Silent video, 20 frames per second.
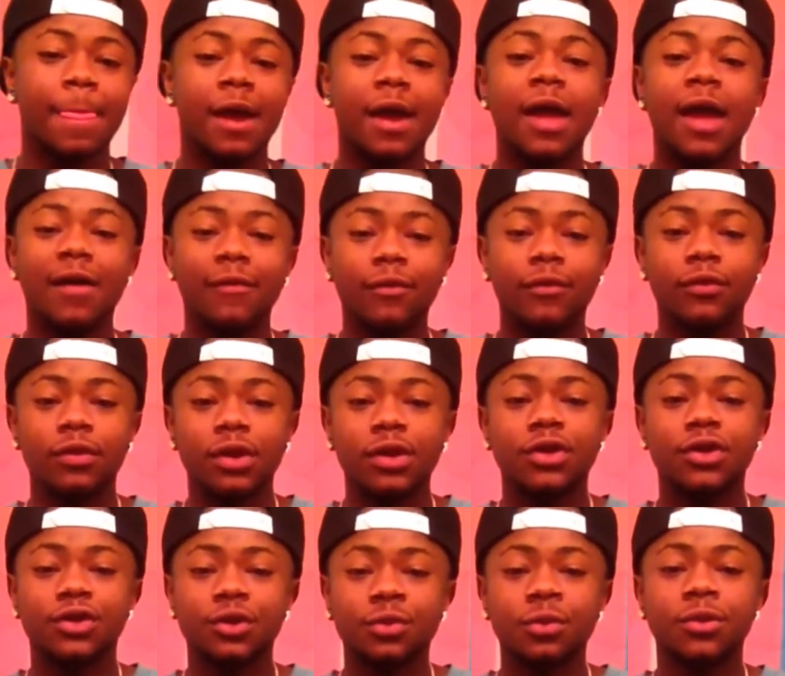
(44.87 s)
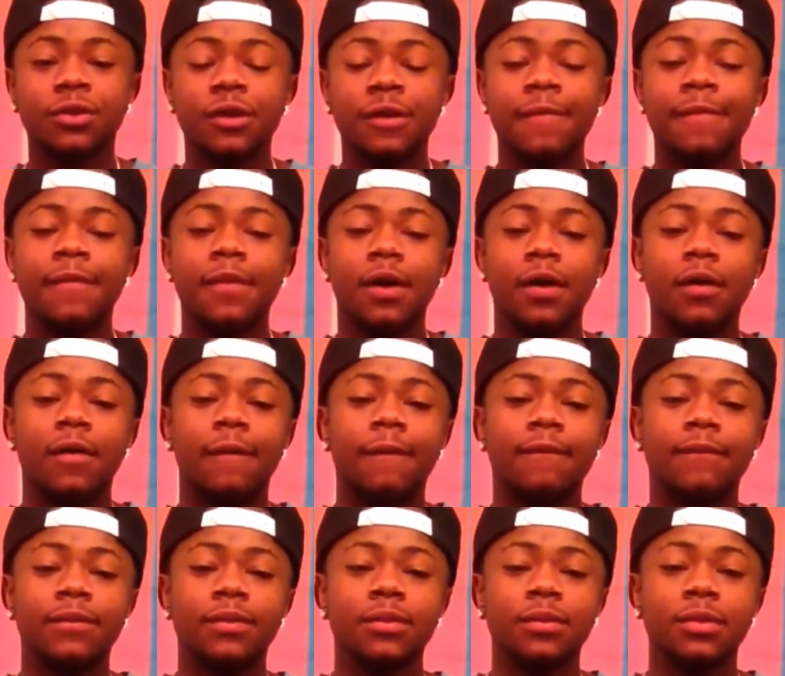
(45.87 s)
I have a relationship with Him,
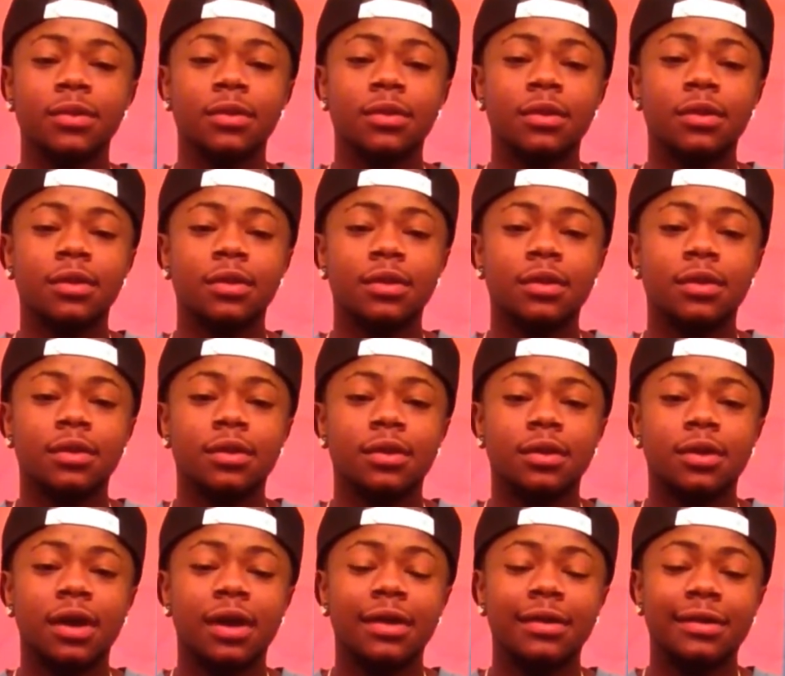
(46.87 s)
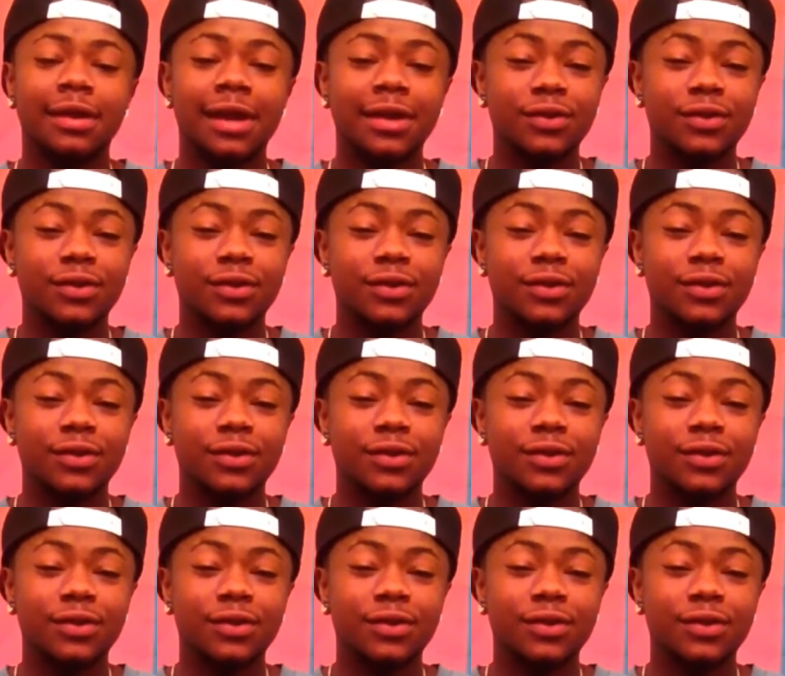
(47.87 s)
and